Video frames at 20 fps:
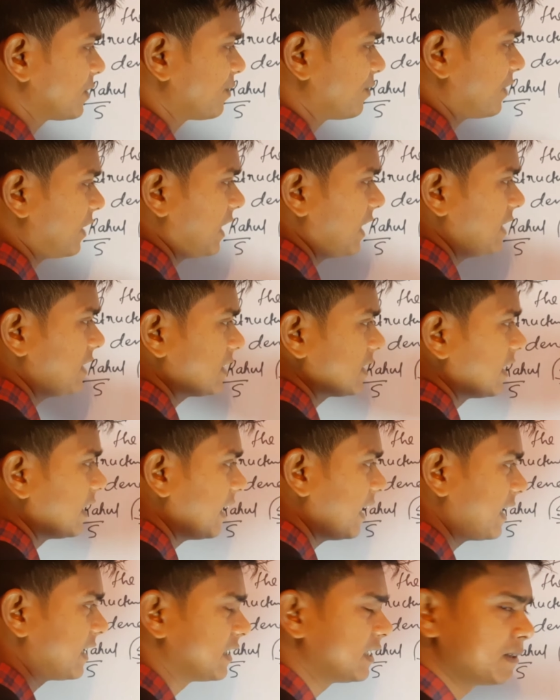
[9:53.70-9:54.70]
friends
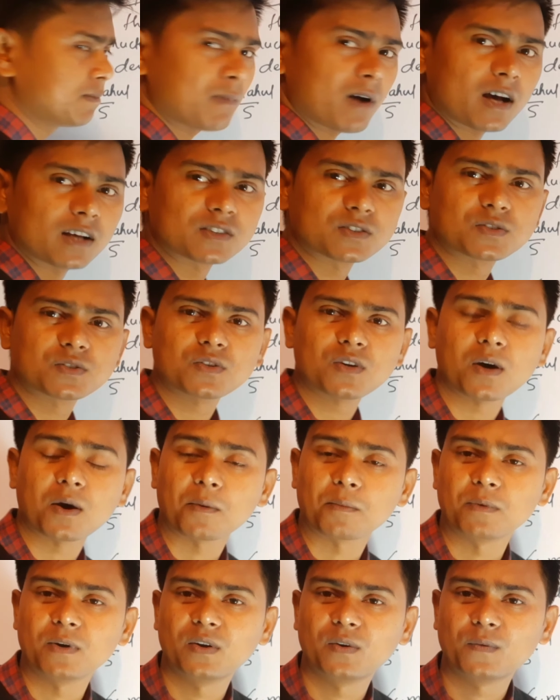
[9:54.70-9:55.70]
at the bus
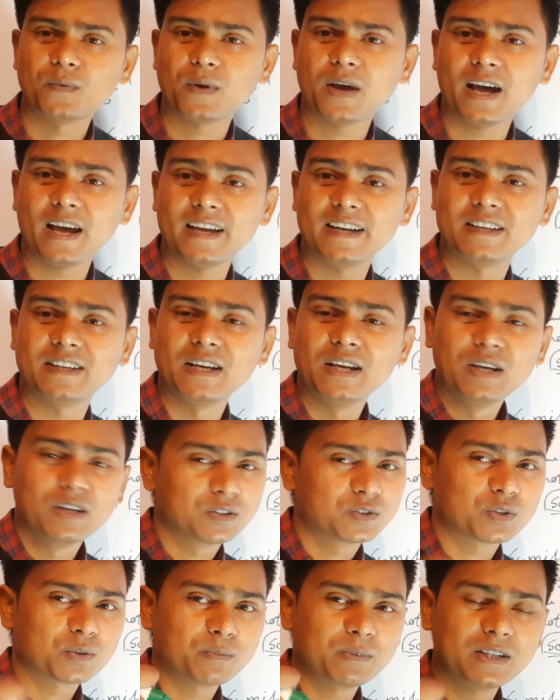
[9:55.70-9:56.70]
stop, right?
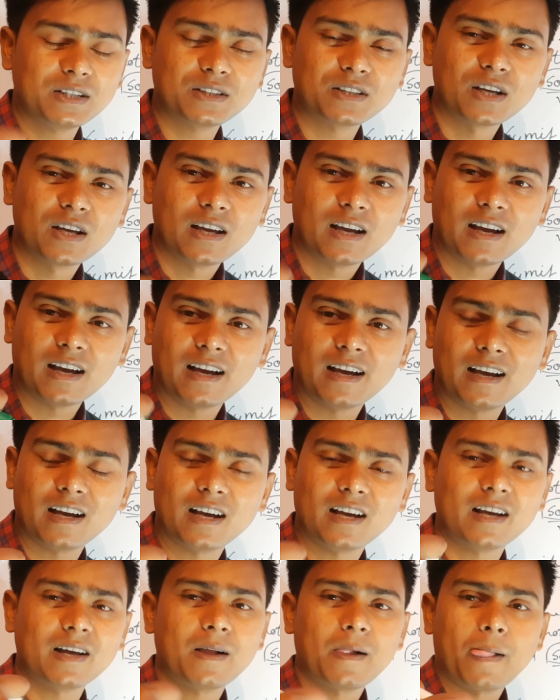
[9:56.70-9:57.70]
Sumit
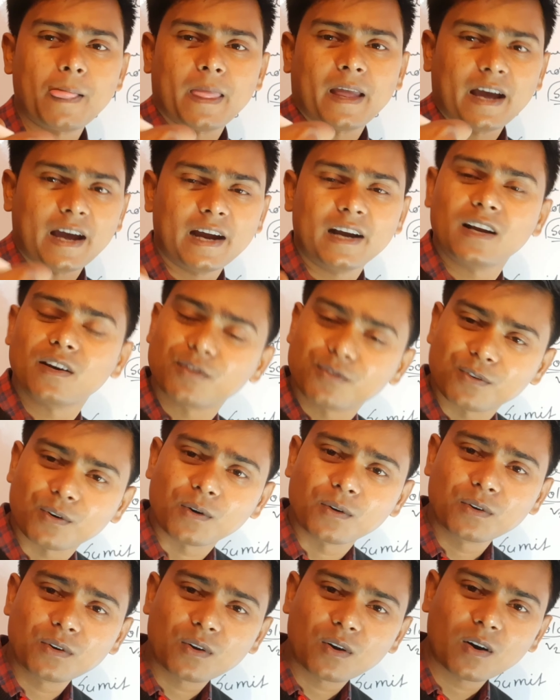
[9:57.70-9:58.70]
had a
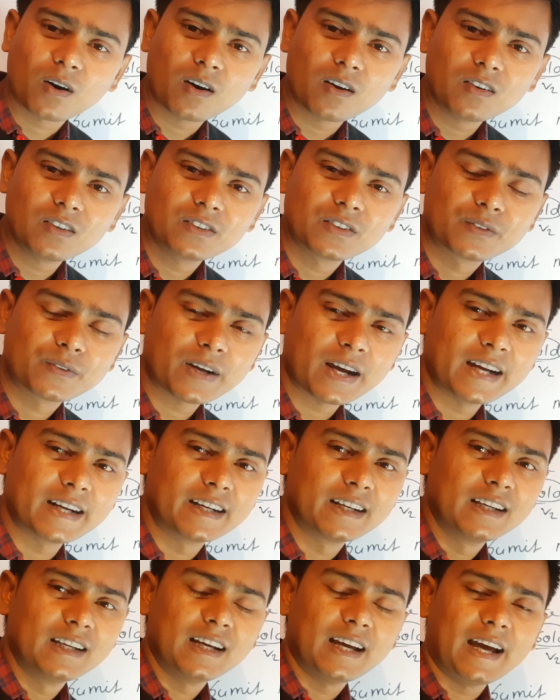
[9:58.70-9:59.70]
phone call, right?
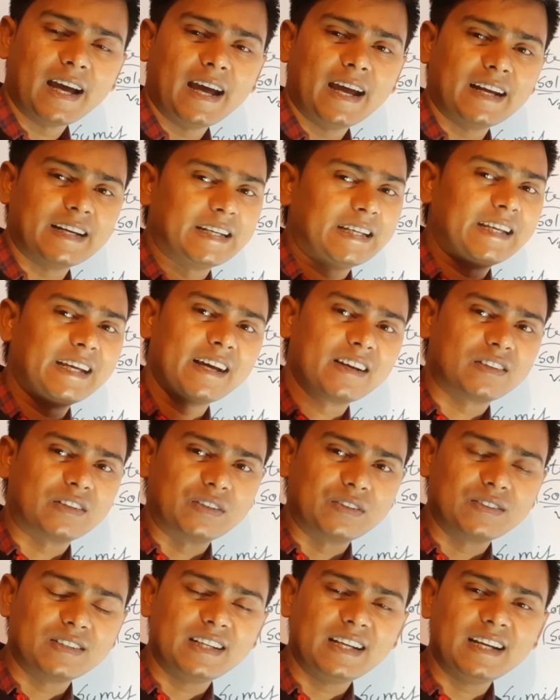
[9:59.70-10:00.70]
And he
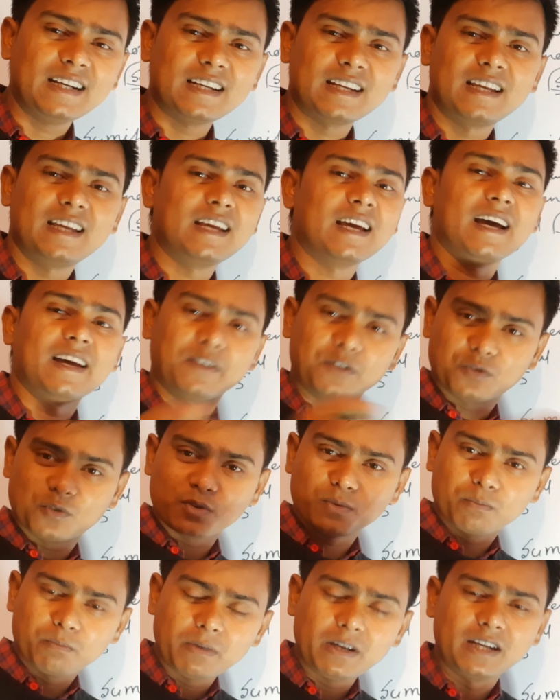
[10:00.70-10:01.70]
attended, he had to
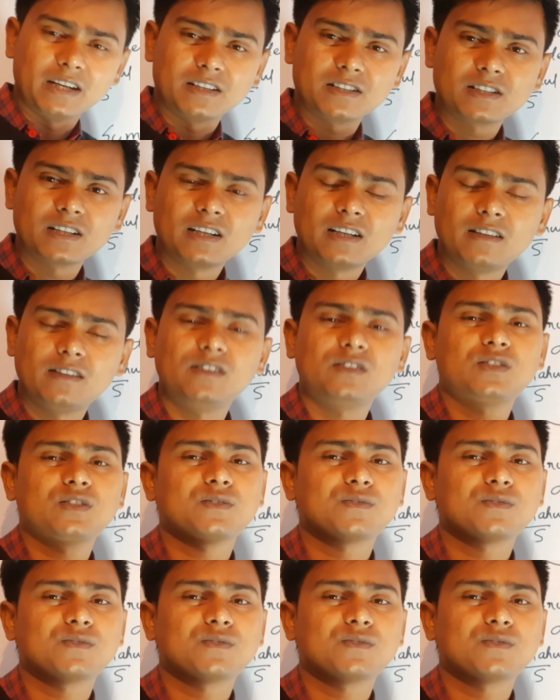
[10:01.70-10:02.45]
meet his